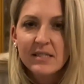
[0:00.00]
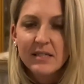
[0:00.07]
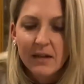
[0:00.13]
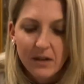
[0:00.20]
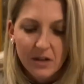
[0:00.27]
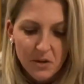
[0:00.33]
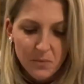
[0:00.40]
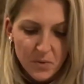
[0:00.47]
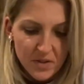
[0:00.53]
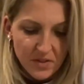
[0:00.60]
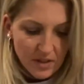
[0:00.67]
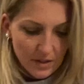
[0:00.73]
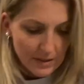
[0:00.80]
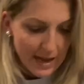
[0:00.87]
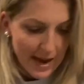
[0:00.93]
and I'm gonna put
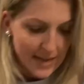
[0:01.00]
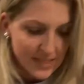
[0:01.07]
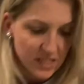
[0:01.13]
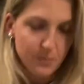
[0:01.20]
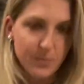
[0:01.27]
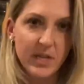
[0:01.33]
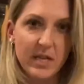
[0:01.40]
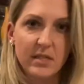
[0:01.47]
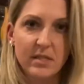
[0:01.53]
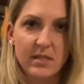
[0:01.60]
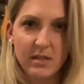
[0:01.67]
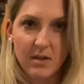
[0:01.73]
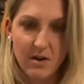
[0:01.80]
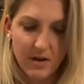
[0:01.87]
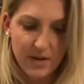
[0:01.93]
the last piece
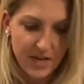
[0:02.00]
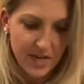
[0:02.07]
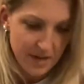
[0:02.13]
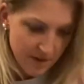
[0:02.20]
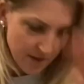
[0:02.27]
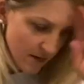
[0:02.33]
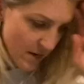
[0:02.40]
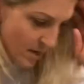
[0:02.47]
on here,